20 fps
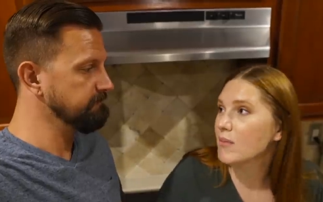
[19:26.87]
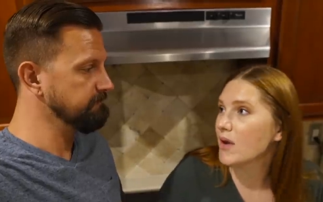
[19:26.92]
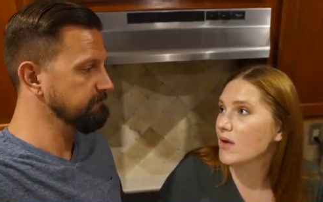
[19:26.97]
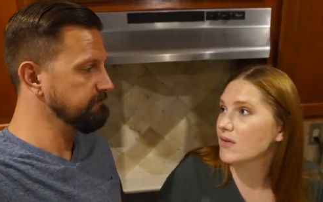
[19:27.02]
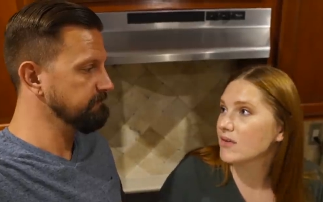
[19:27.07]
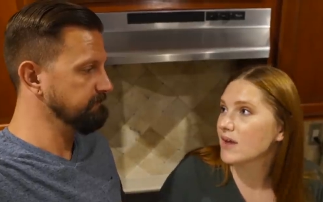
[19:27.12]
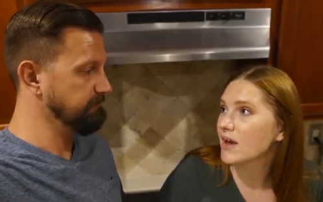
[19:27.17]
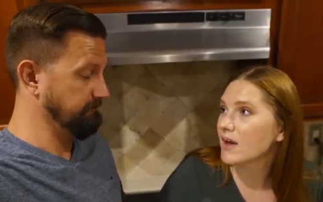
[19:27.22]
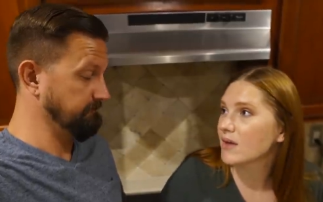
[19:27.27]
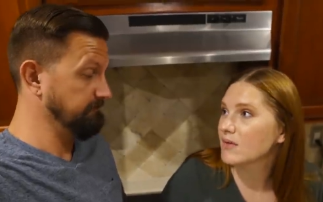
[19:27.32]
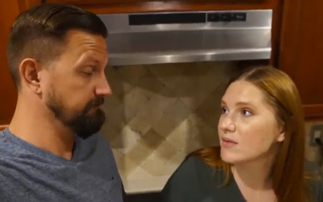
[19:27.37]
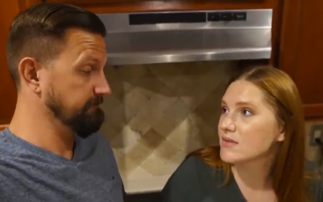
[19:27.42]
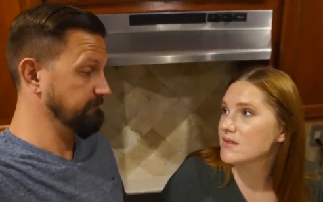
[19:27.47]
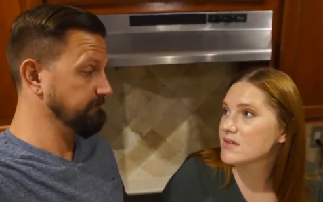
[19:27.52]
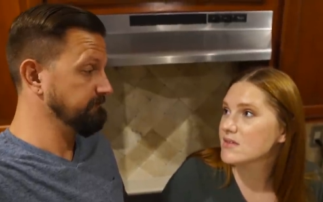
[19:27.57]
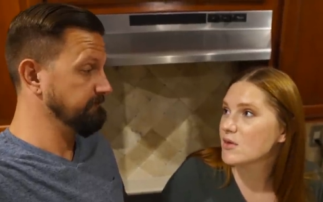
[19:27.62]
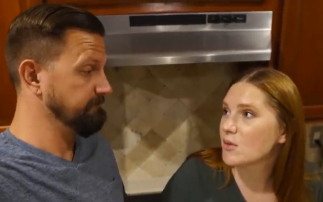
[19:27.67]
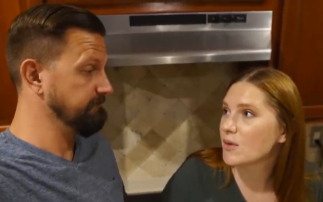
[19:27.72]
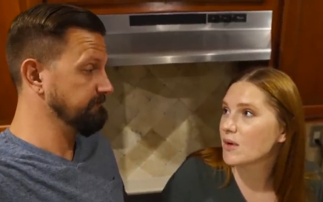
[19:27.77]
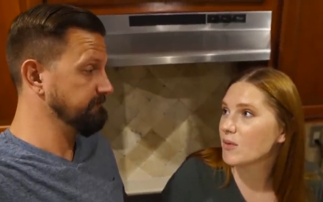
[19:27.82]
Speaker 1: meltdowns.
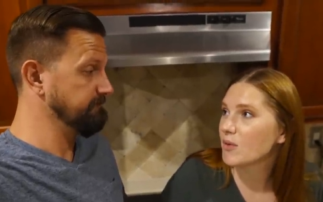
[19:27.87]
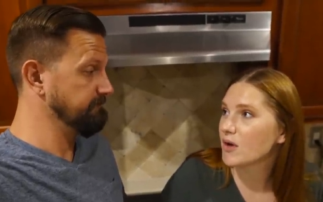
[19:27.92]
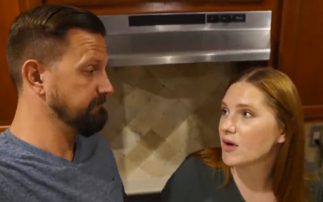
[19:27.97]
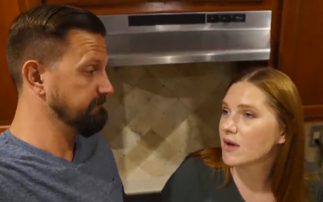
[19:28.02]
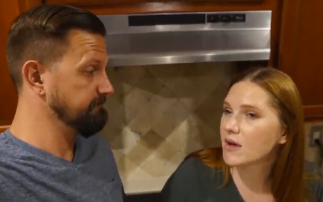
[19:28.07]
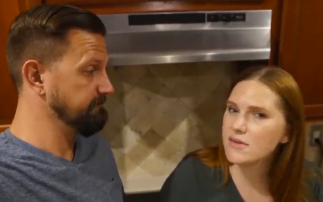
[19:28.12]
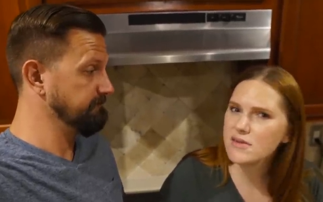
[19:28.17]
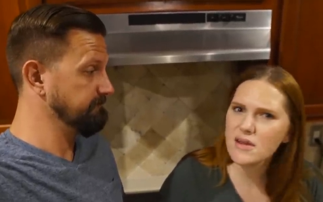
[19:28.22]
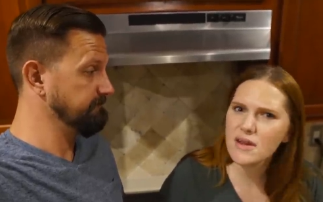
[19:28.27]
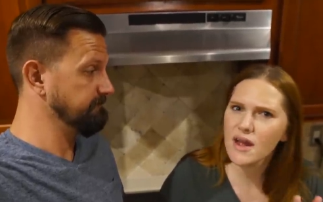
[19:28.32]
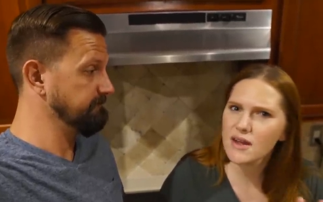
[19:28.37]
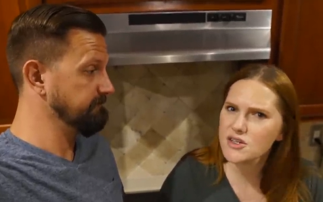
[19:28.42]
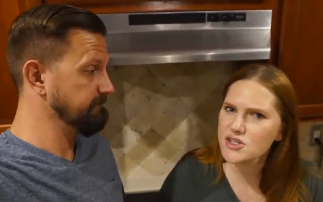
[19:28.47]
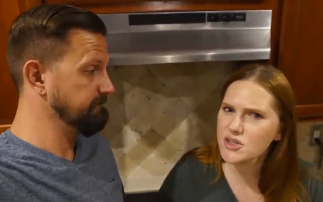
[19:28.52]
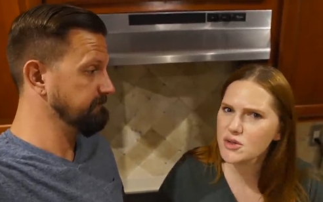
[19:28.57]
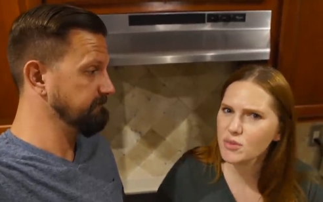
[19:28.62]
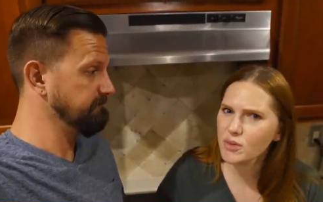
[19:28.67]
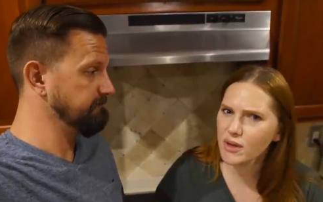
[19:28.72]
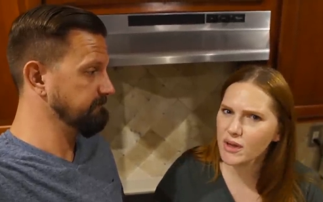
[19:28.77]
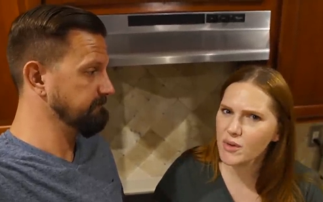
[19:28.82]
So he did
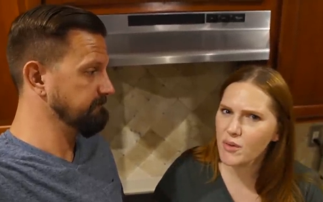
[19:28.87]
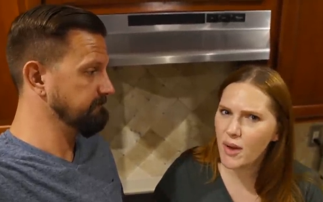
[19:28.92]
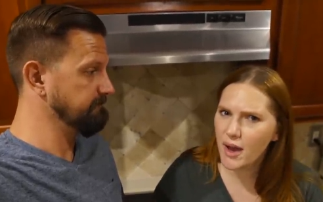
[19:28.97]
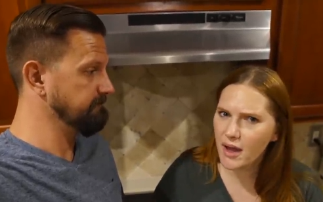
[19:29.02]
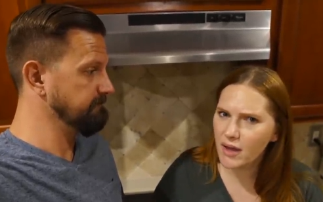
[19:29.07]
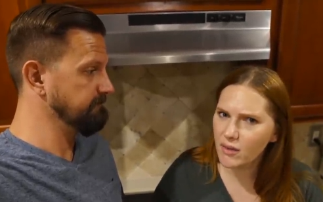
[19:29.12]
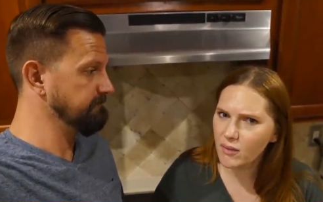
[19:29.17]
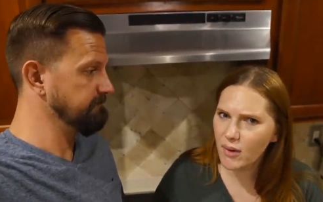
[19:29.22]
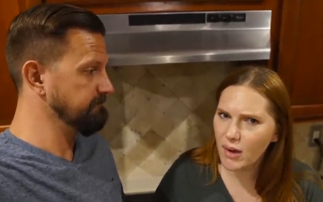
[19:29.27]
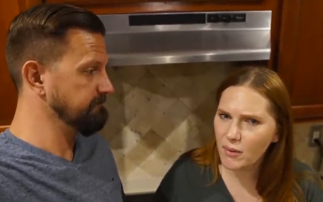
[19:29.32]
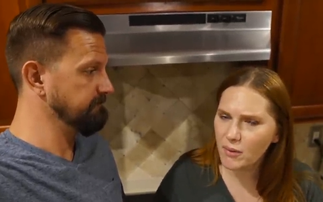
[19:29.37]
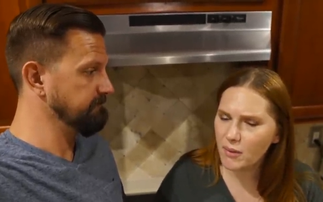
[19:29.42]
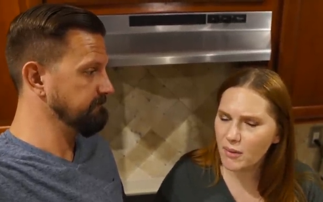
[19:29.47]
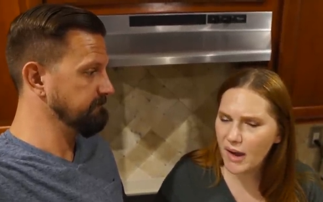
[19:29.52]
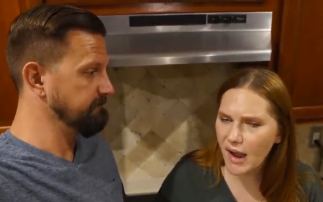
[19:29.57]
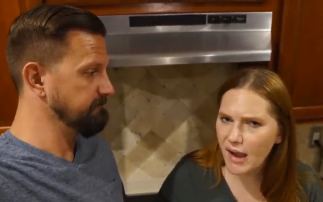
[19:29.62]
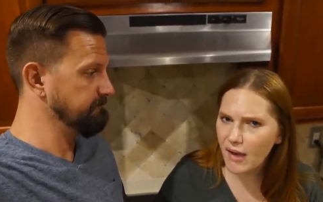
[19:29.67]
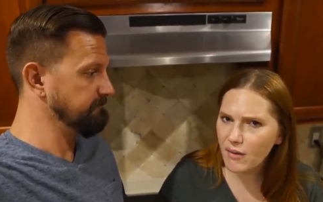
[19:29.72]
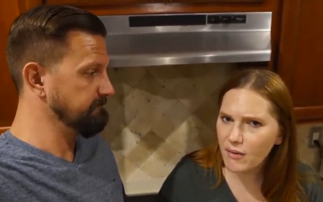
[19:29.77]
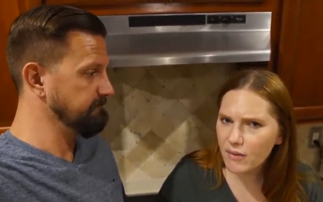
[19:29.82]
actually really well while we
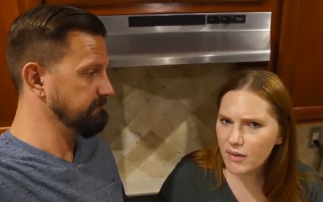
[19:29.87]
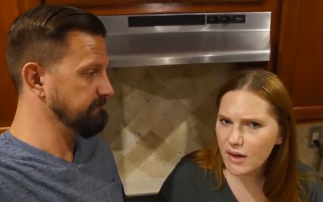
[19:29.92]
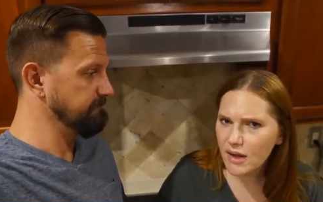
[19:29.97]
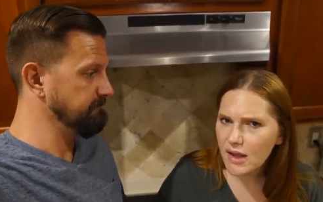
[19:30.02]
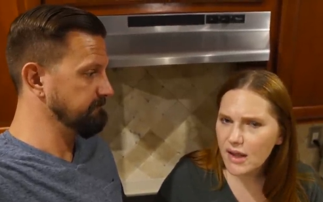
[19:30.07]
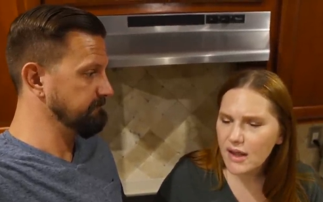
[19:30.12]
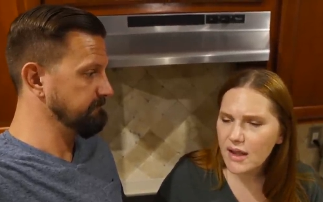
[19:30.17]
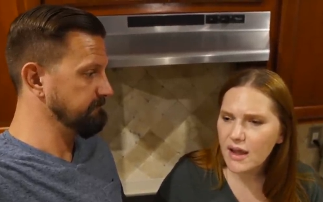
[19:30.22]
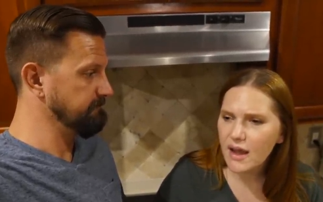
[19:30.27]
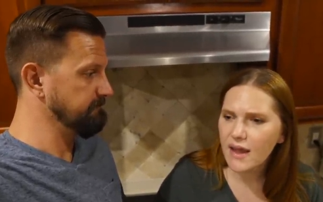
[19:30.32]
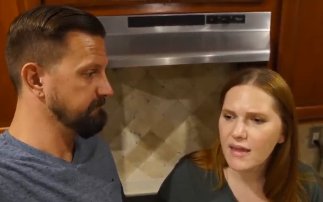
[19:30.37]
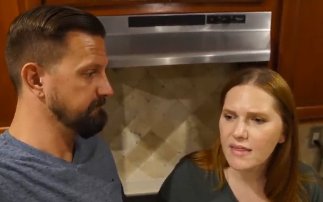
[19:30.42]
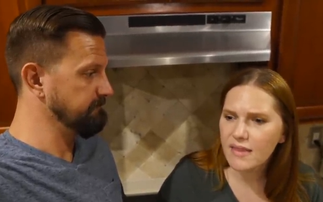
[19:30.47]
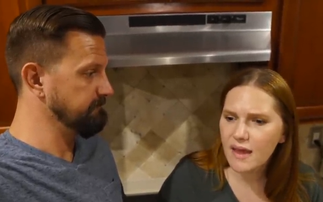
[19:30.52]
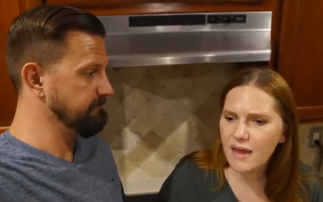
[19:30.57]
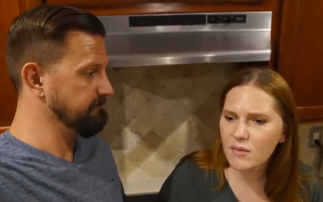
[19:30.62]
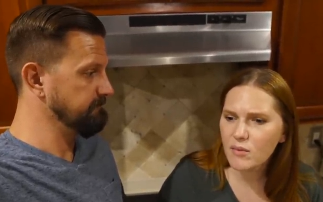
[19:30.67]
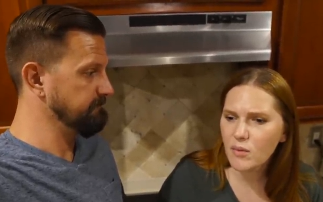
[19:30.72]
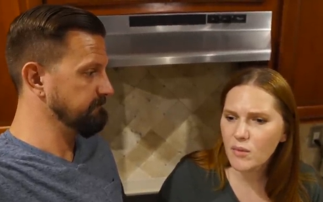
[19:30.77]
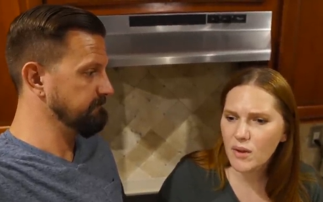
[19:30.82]
were out. And
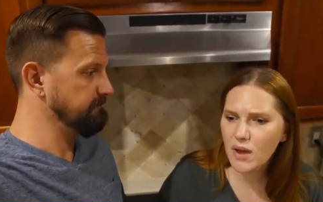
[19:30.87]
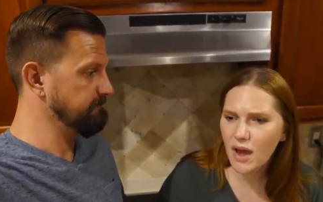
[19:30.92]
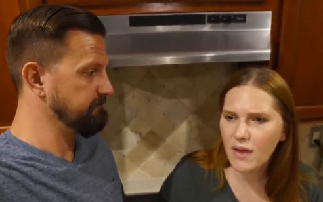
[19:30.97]
then when we